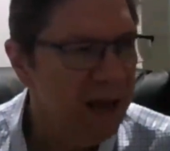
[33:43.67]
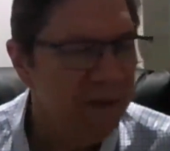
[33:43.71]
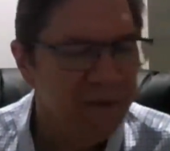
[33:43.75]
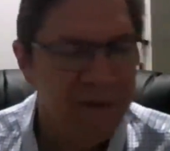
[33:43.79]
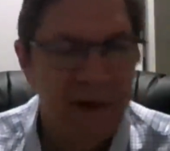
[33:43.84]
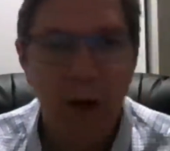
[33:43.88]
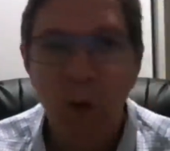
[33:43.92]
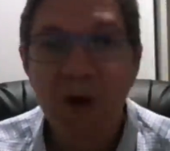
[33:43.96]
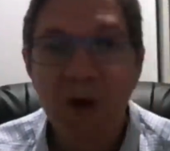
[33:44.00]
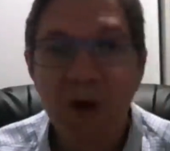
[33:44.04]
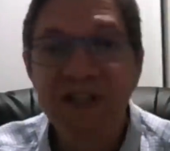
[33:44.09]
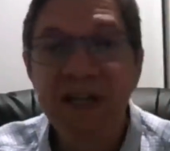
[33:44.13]

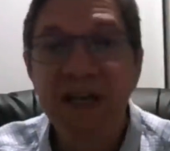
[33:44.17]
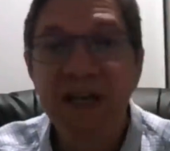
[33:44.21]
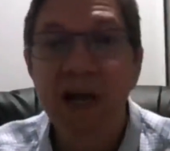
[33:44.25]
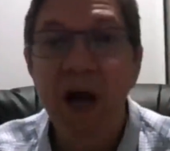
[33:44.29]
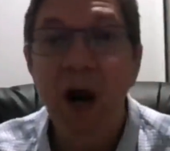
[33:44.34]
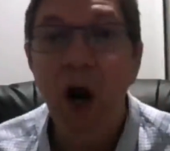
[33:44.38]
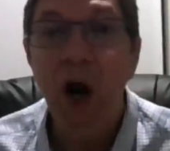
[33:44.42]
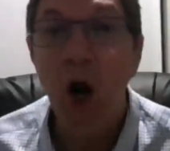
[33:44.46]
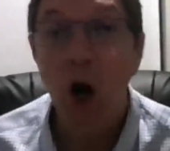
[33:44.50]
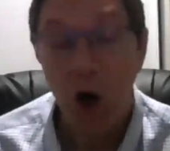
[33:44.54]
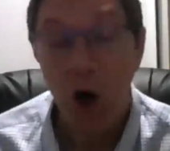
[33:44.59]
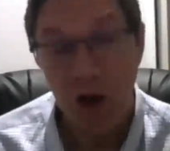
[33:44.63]
there was
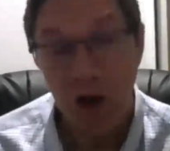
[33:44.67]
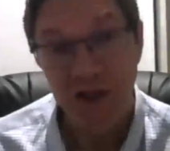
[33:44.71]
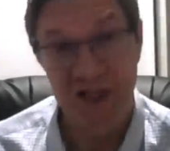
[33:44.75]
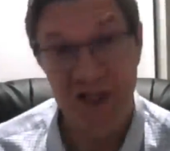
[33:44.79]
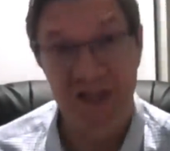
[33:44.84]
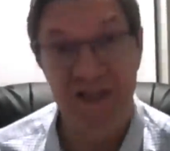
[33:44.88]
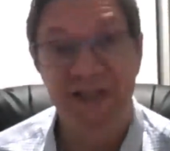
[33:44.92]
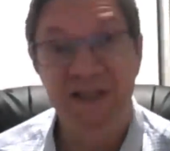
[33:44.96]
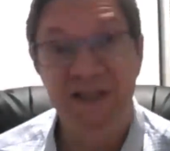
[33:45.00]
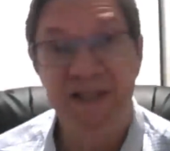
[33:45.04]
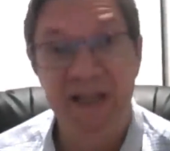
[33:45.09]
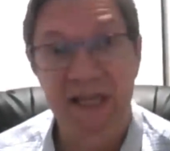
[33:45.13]
an
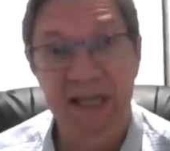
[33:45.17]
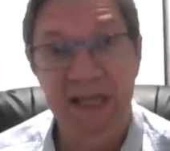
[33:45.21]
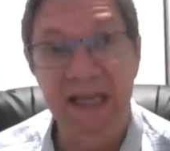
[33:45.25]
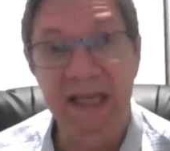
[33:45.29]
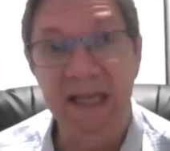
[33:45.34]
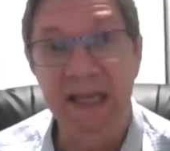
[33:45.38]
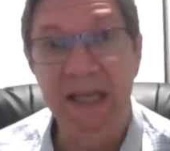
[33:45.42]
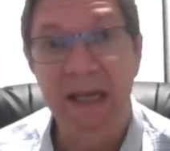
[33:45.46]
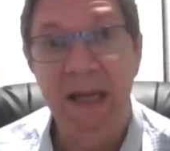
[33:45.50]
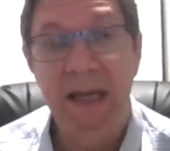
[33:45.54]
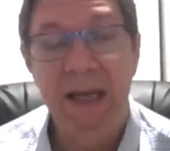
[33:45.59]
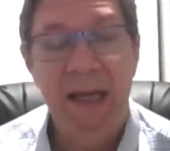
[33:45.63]

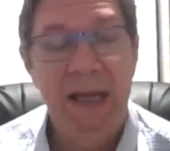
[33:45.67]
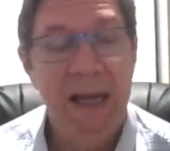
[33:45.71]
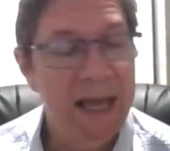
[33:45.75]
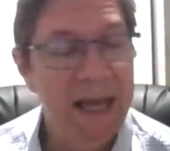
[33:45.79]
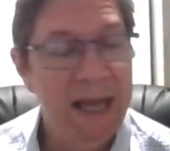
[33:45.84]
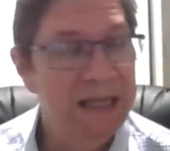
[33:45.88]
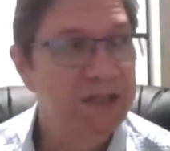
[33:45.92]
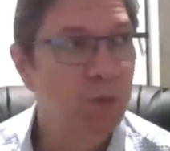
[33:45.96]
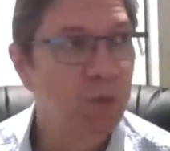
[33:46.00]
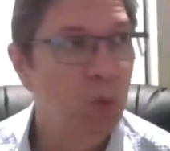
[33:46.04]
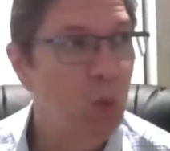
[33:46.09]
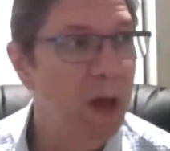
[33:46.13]
urgency
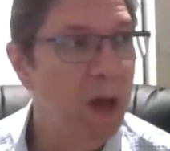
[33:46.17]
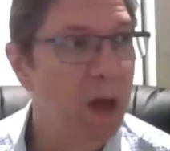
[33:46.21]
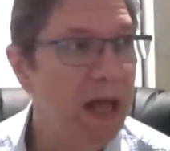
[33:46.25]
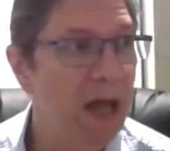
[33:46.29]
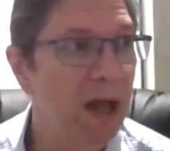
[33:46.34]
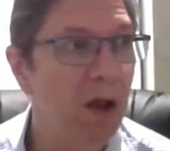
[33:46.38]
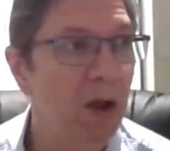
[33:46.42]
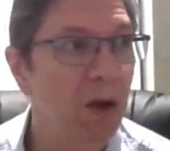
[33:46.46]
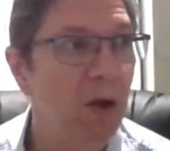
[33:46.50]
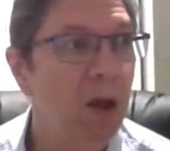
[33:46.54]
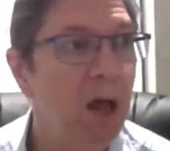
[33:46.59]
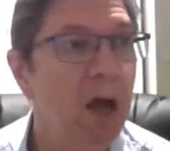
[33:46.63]
as
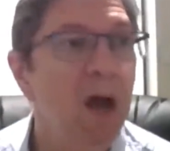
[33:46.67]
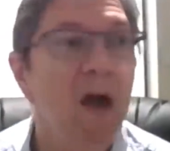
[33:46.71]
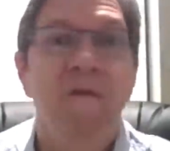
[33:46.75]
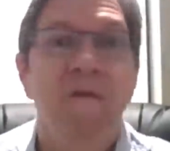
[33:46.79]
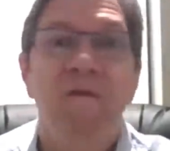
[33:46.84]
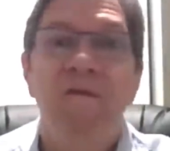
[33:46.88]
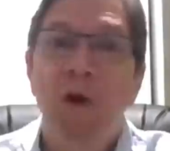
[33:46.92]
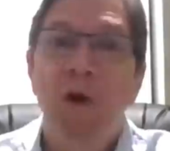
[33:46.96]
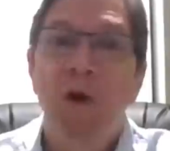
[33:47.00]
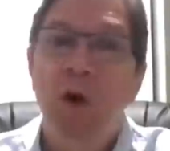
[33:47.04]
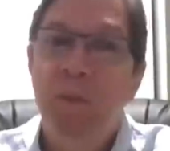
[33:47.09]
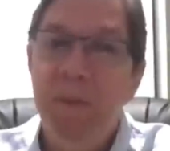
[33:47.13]
well
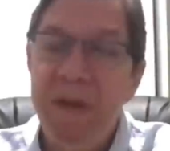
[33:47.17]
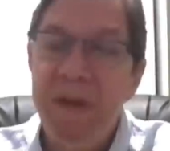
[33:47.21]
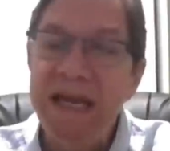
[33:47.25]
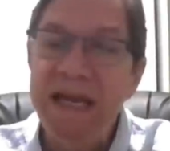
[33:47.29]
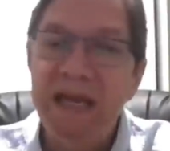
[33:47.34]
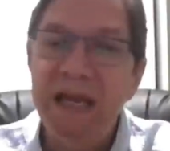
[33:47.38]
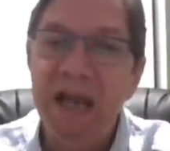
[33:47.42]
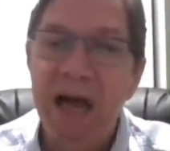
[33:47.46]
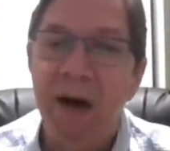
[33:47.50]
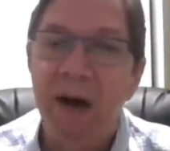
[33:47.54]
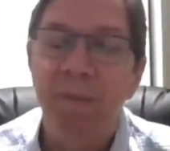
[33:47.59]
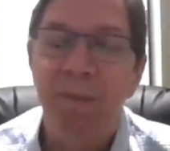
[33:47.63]
for me
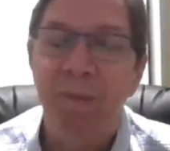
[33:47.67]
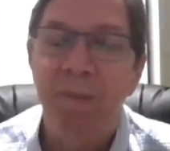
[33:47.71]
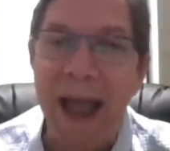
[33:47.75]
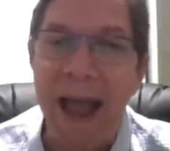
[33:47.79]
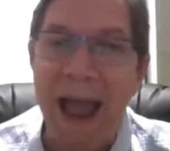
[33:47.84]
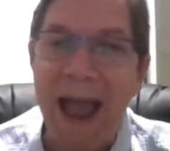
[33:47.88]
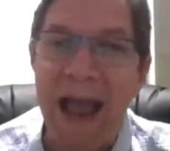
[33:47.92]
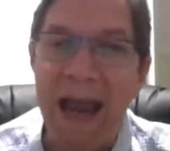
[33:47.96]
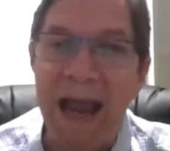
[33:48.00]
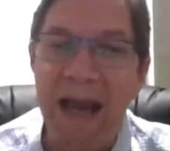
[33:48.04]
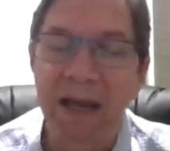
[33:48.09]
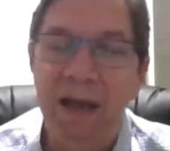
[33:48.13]
to come
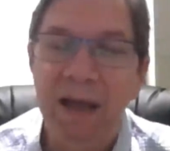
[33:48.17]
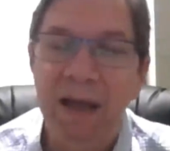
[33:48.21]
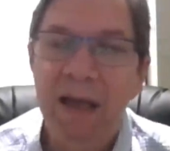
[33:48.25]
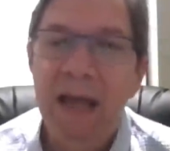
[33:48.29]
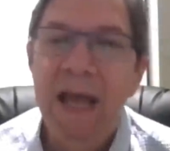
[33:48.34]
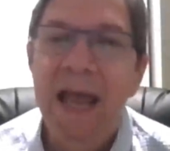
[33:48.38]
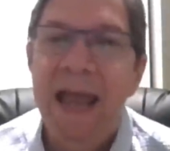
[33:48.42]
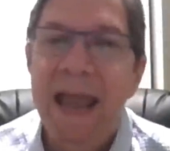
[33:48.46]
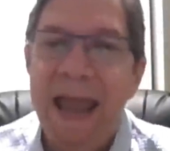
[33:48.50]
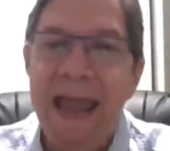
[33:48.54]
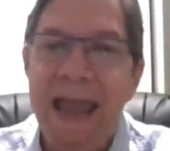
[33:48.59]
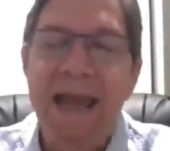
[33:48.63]
back
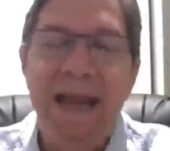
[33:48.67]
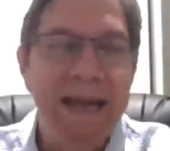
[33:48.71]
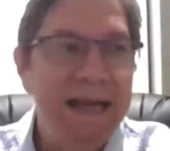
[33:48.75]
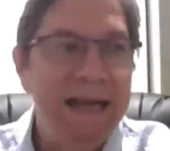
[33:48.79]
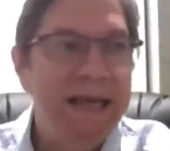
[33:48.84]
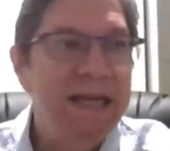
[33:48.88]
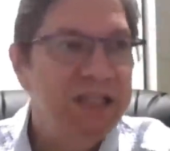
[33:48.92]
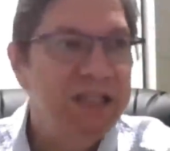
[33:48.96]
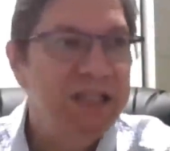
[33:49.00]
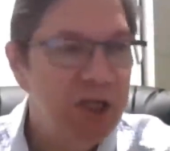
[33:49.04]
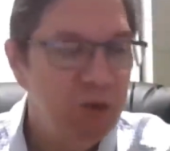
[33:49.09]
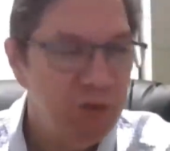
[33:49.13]

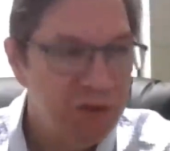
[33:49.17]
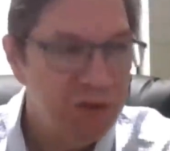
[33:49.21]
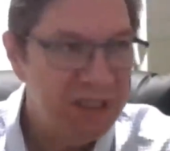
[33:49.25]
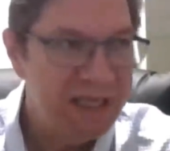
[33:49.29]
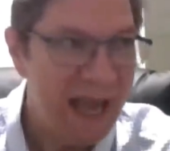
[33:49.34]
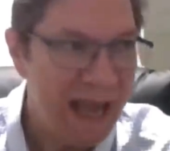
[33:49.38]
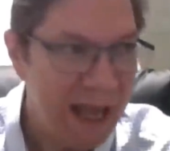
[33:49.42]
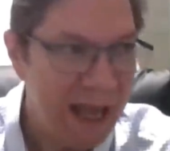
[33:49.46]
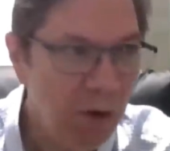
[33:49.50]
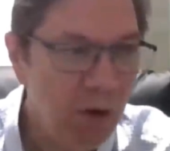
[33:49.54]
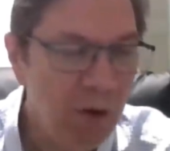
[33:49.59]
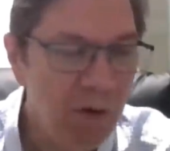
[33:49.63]
and to
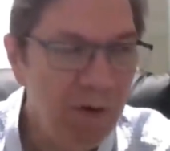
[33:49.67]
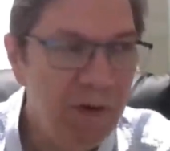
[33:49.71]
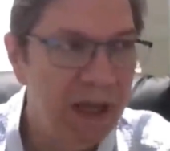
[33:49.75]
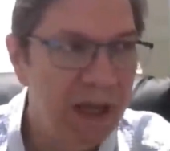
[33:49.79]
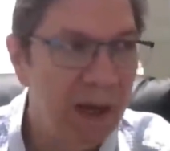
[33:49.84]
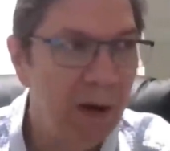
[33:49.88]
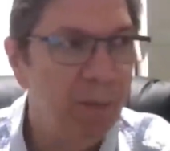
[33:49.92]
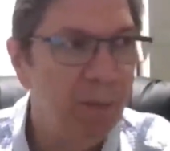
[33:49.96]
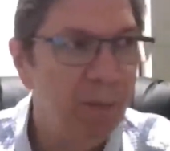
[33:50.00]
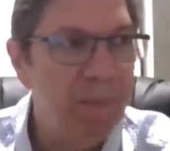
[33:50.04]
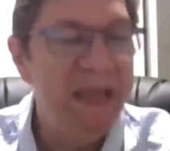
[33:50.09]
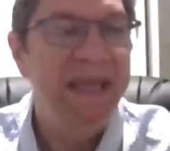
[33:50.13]
tell
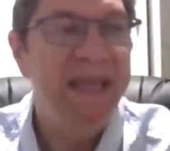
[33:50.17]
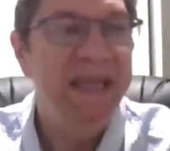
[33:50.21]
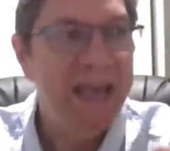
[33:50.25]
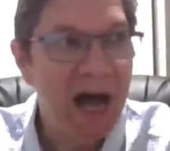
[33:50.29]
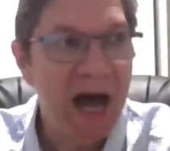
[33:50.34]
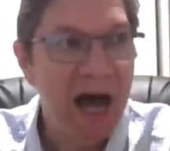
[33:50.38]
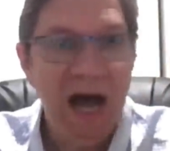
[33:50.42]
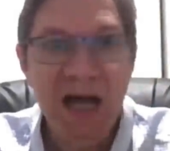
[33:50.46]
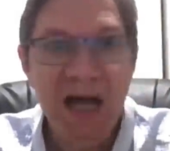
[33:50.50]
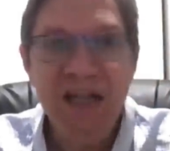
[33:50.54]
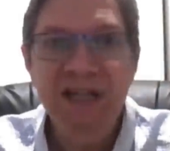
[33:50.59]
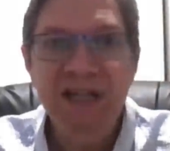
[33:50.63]
them
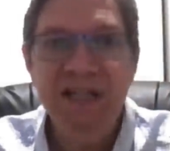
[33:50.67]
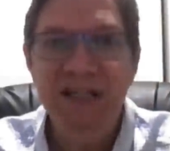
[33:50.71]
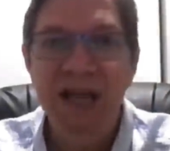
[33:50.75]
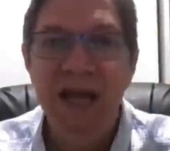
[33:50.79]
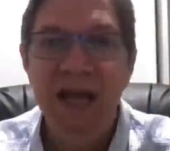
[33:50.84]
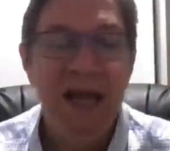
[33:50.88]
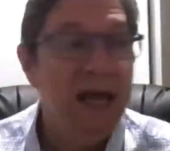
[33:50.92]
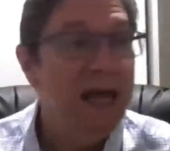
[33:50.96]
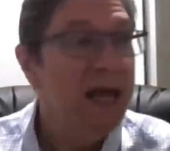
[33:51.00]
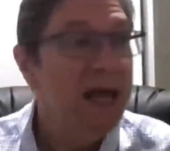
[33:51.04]
because